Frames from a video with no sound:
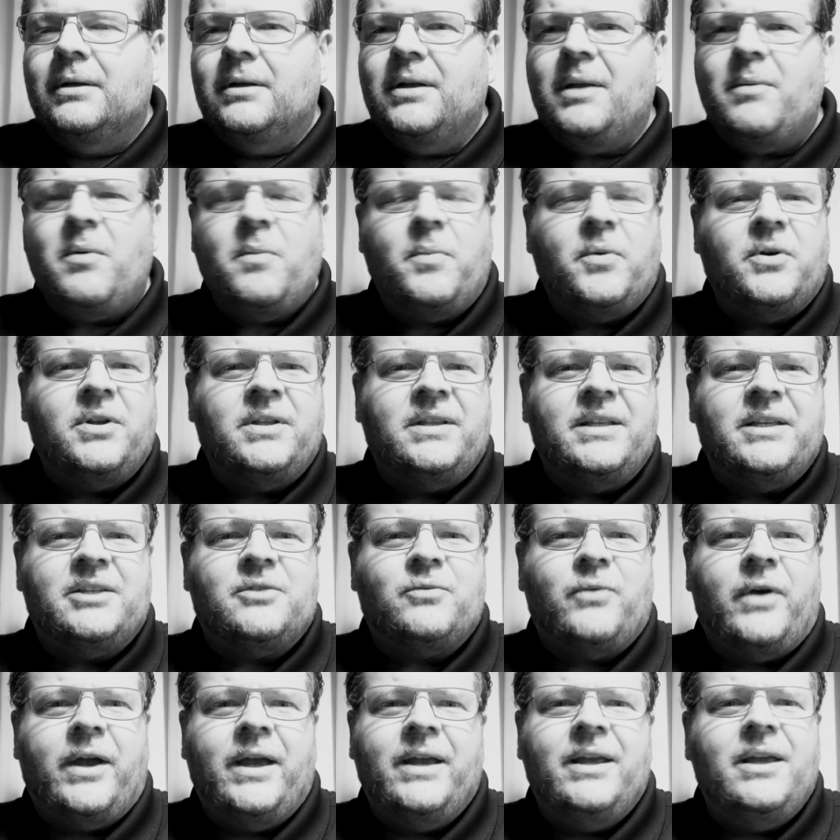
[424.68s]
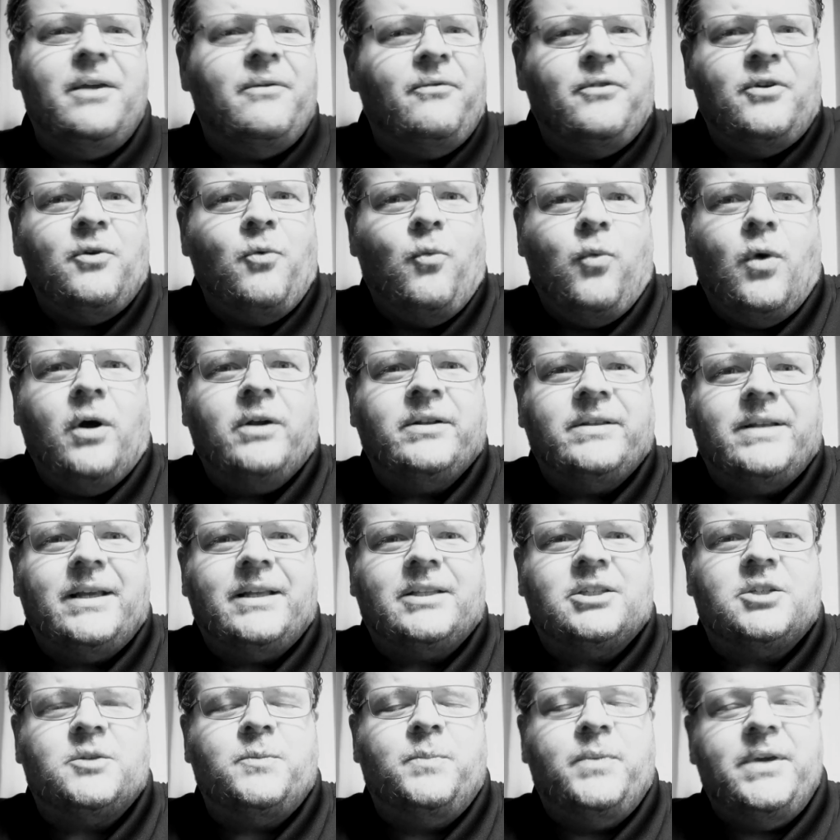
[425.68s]
Let me put it this way, if you want
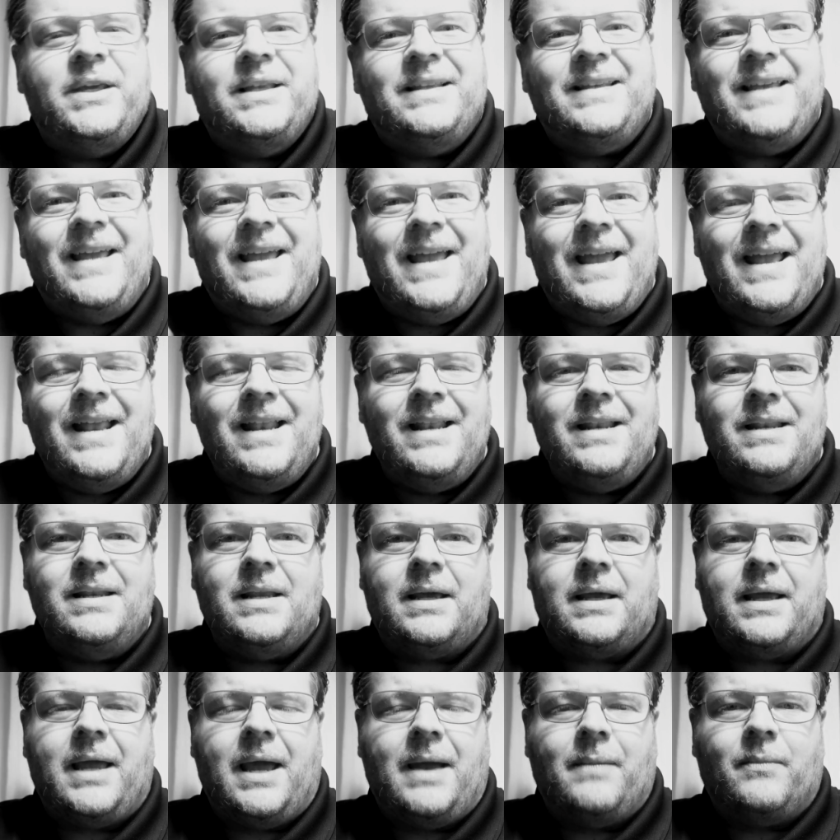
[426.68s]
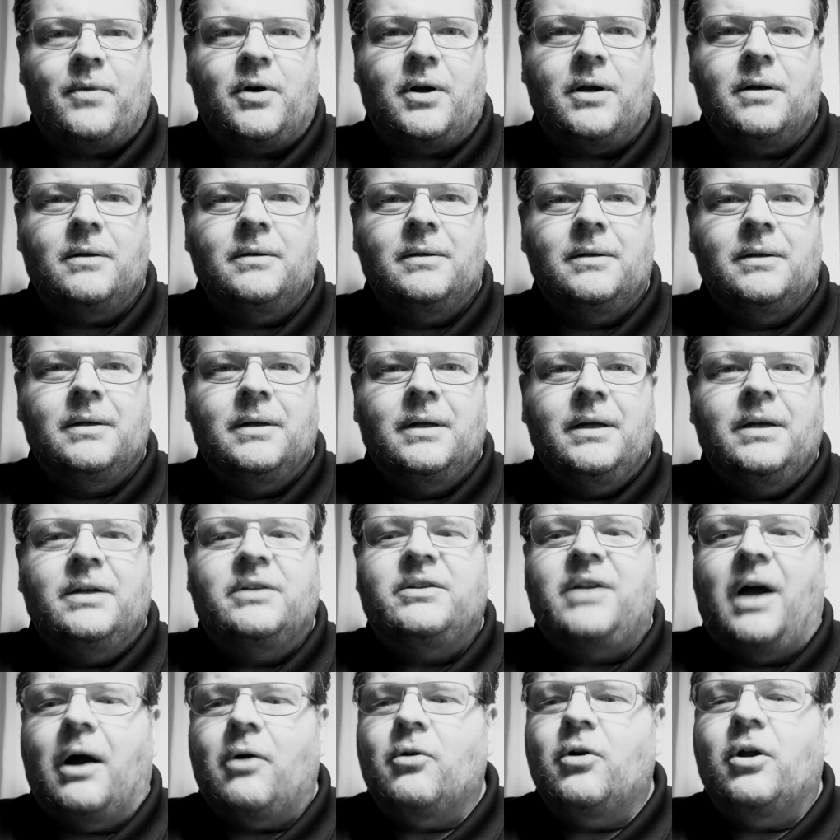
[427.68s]
that speed in the camera,
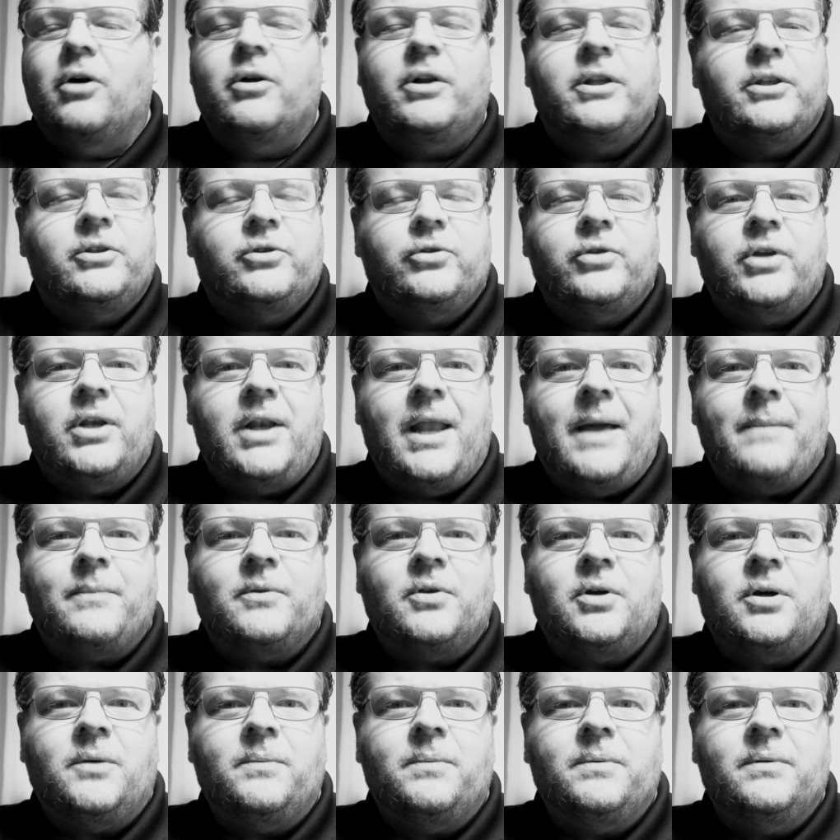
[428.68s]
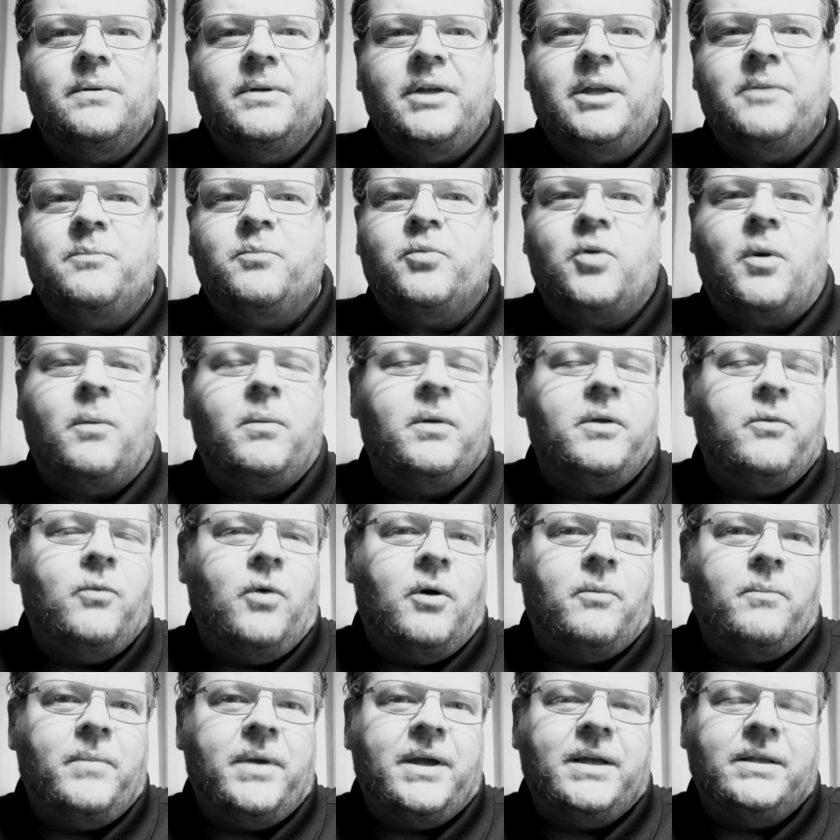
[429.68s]
downloading to your laptop, it probably
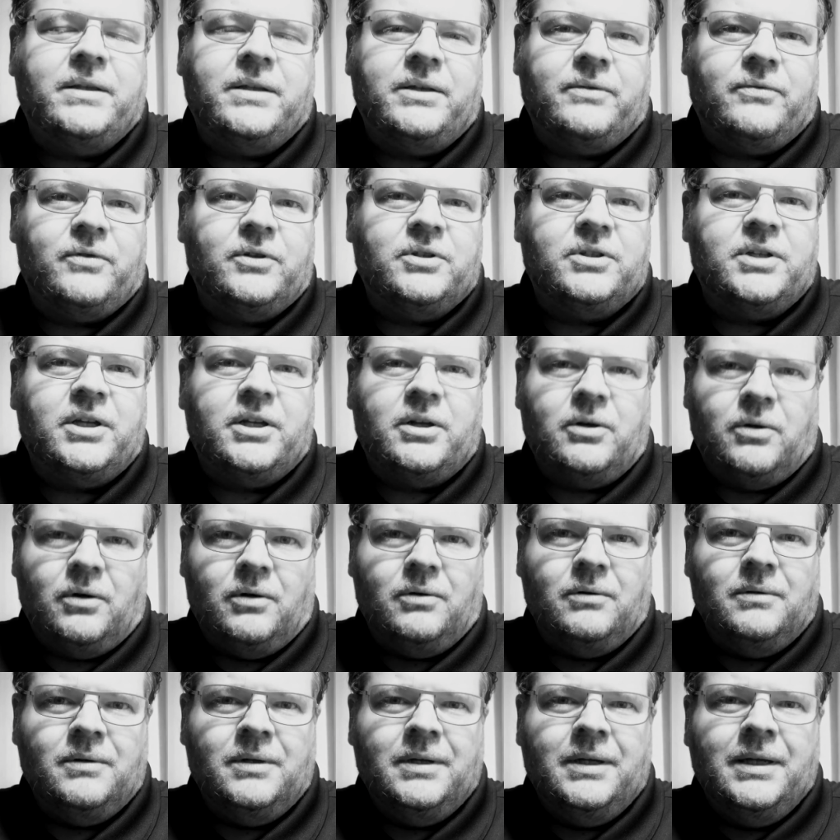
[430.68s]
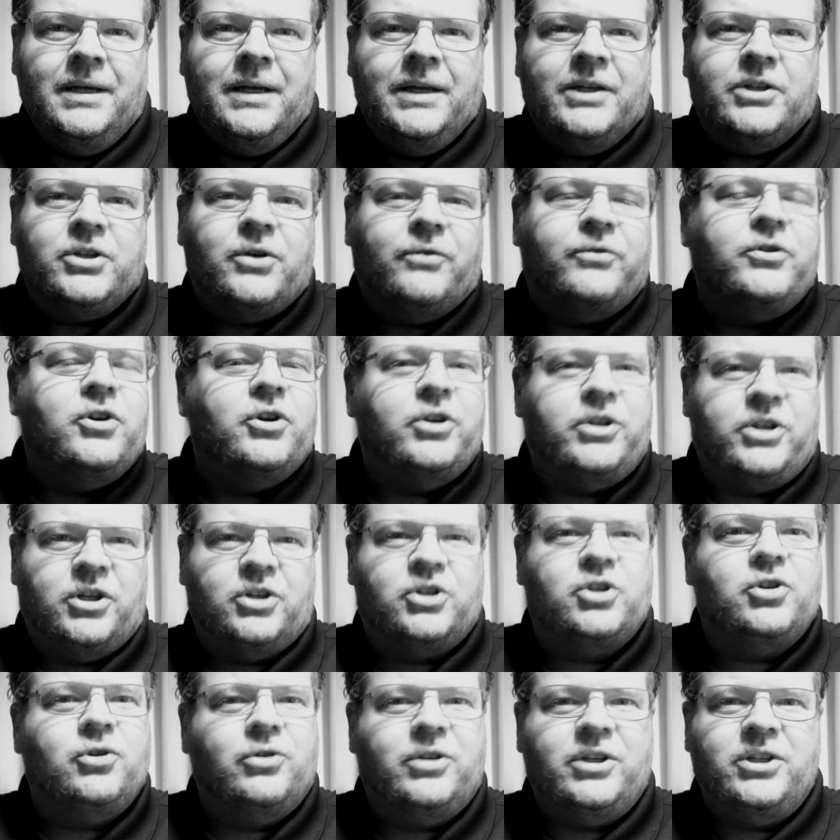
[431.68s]
won't make a difference at all. So if you're
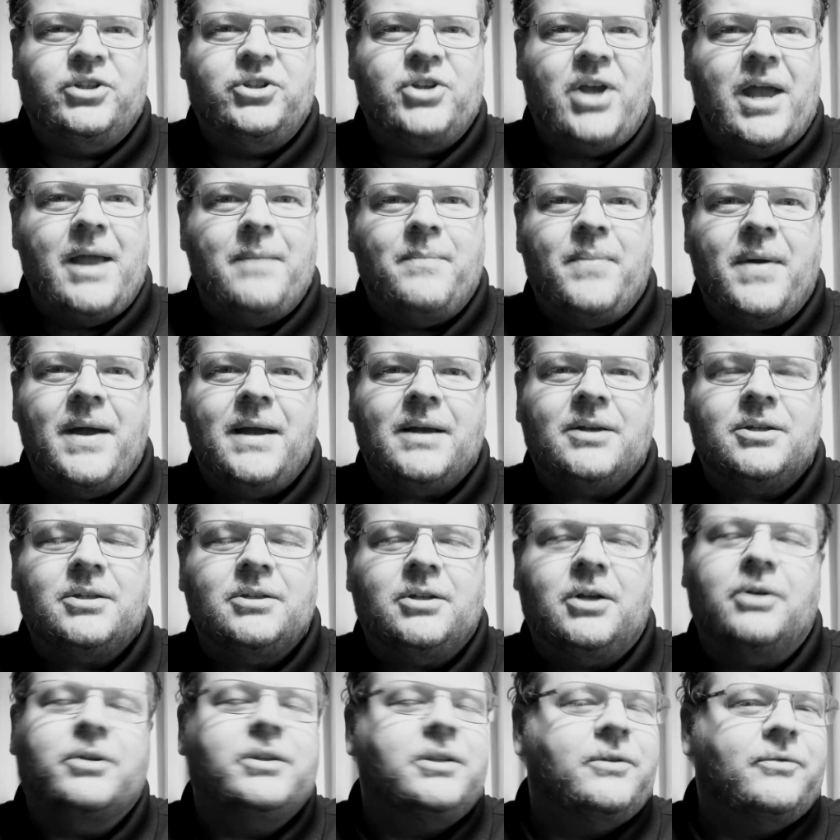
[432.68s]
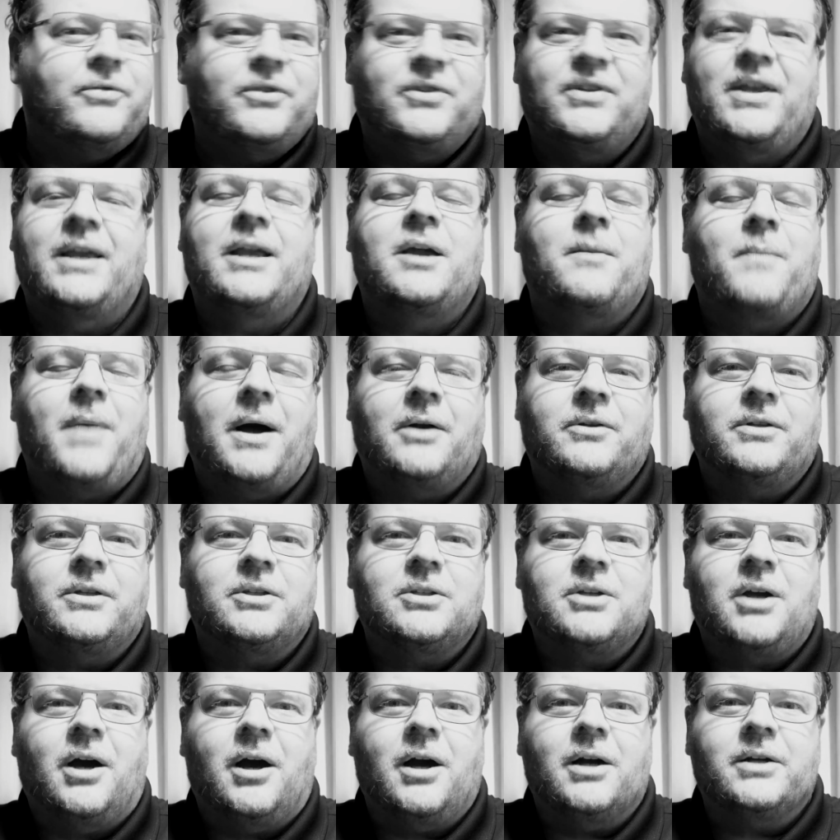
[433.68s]
just shooting JPEGs, don't even think about
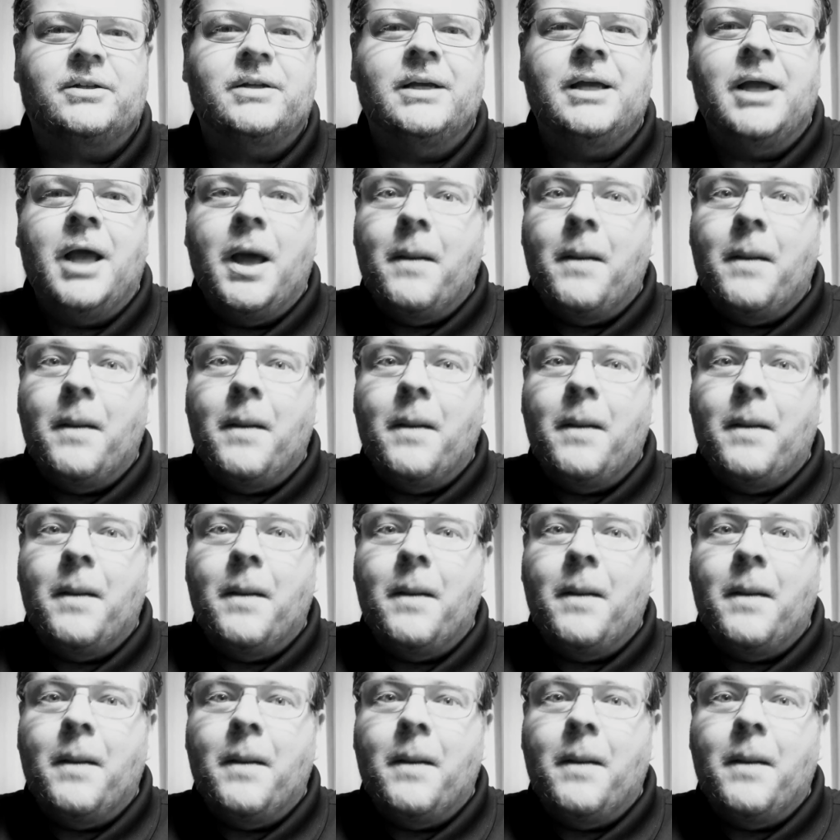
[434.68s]
this card.